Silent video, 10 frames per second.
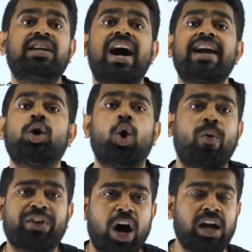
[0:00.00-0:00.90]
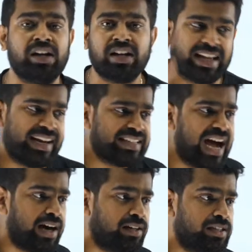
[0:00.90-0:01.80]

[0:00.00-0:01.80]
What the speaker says: third overall. Correct-a?